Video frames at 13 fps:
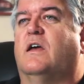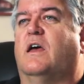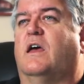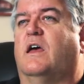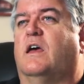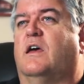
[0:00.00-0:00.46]

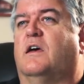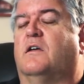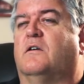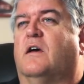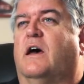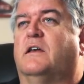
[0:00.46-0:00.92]

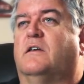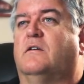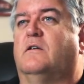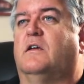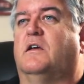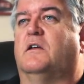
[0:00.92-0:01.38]
and
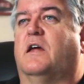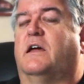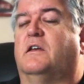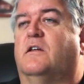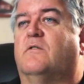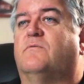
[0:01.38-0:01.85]

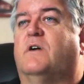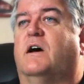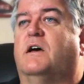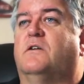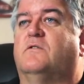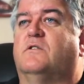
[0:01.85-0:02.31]

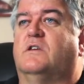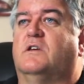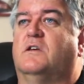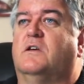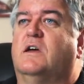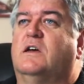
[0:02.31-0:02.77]
identify
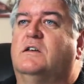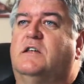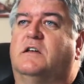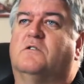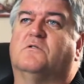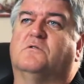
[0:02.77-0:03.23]
the
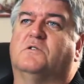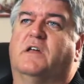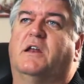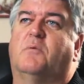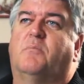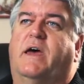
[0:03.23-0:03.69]
technical
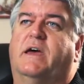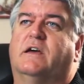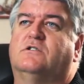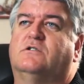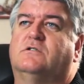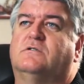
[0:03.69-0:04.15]
data
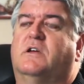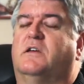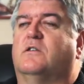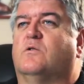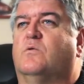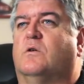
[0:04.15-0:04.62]
packages
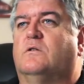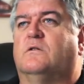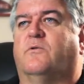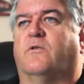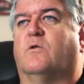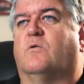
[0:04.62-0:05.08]
and the
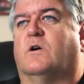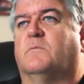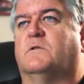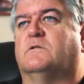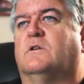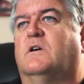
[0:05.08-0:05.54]
quality
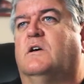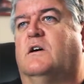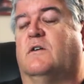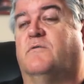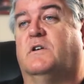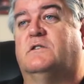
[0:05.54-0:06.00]
requirements
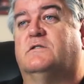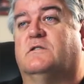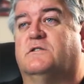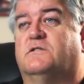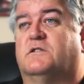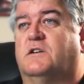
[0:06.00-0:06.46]
of any
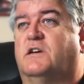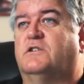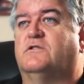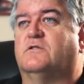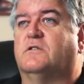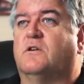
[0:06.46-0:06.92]

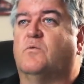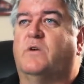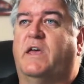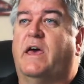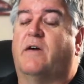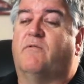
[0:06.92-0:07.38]
solicitation that
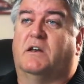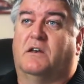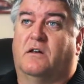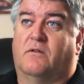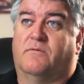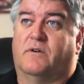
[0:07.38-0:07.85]
we have
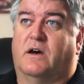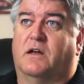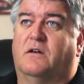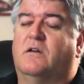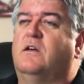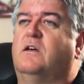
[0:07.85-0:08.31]

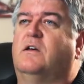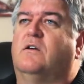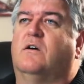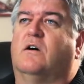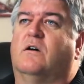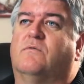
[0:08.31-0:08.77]
identified
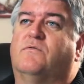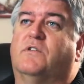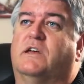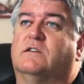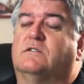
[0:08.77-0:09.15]
for the